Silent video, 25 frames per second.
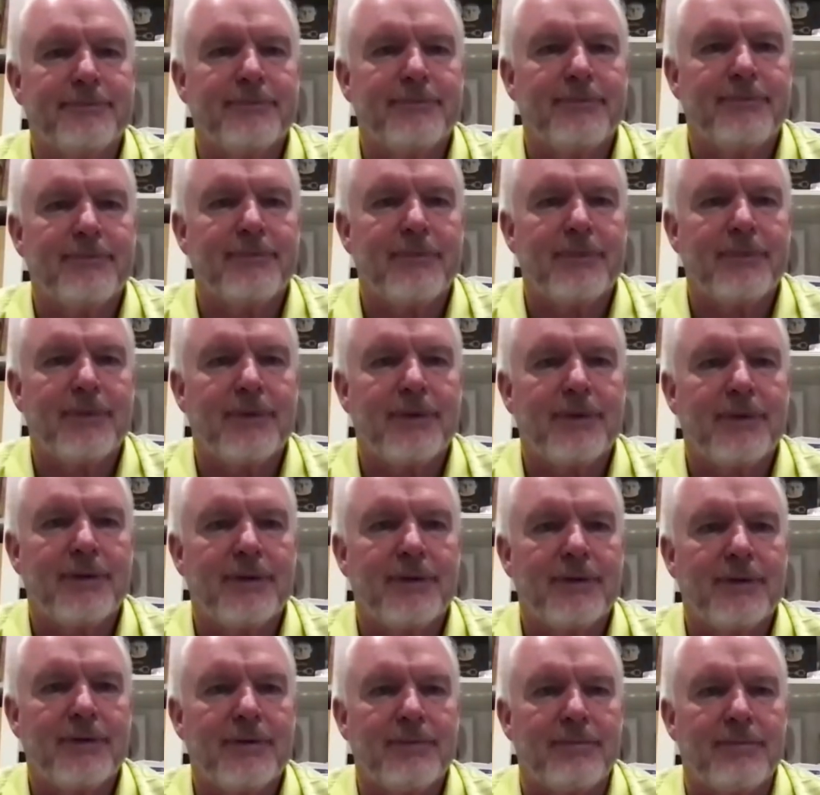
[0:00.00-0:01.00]
You're
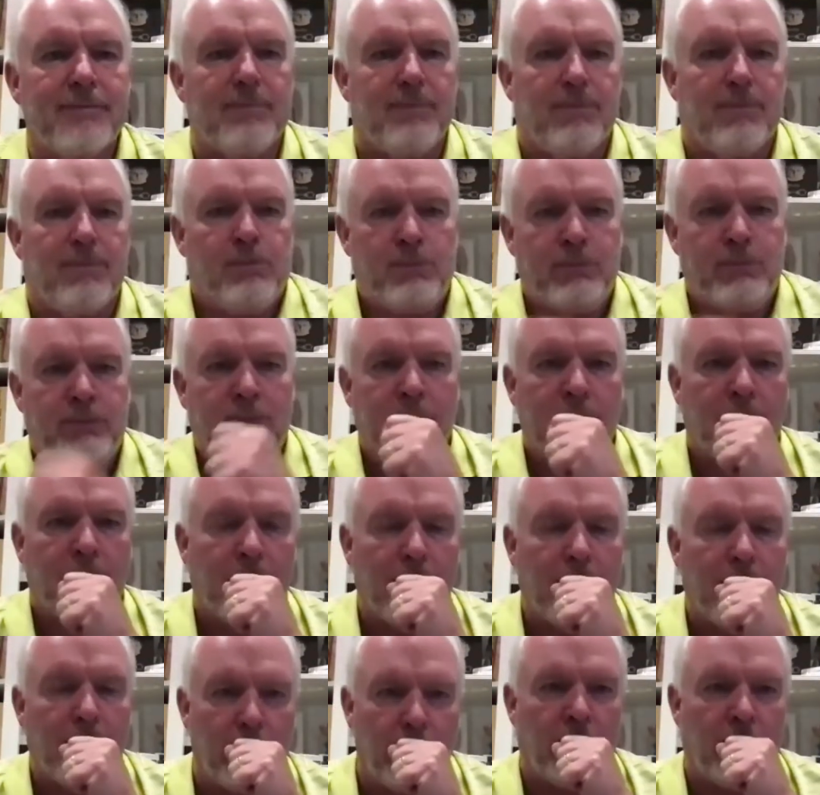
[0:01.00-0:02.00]
choosing blue.
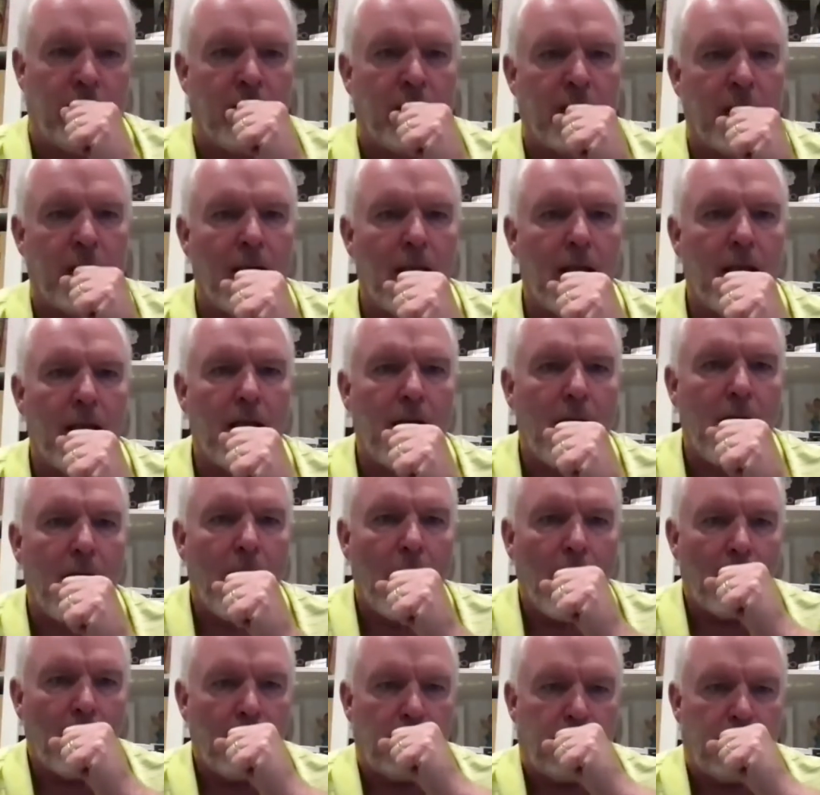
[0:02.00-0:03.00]
Okay, there
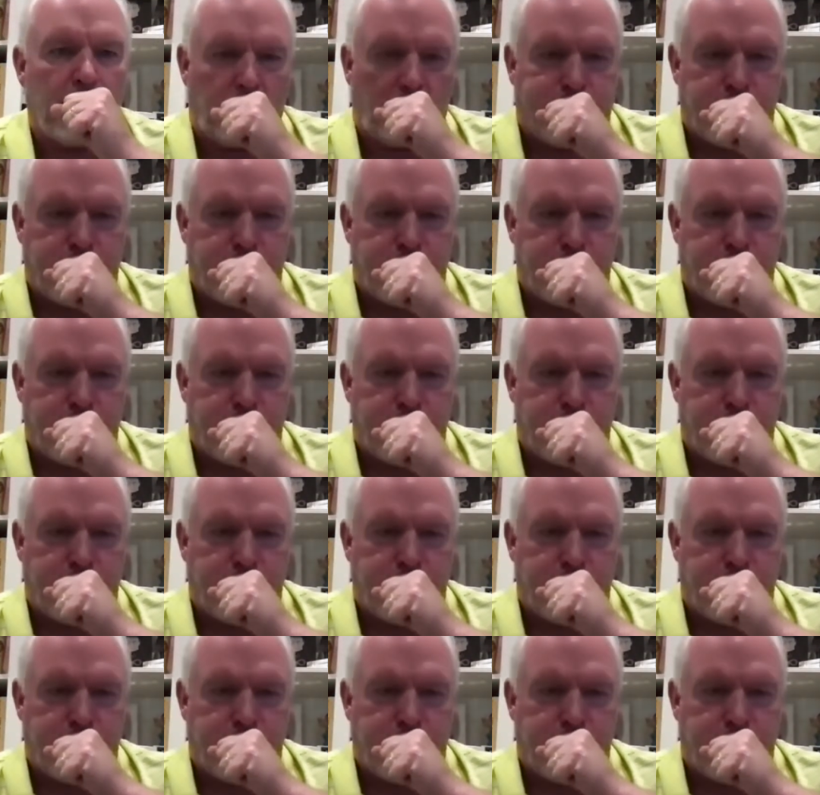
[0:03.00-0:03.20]
we go.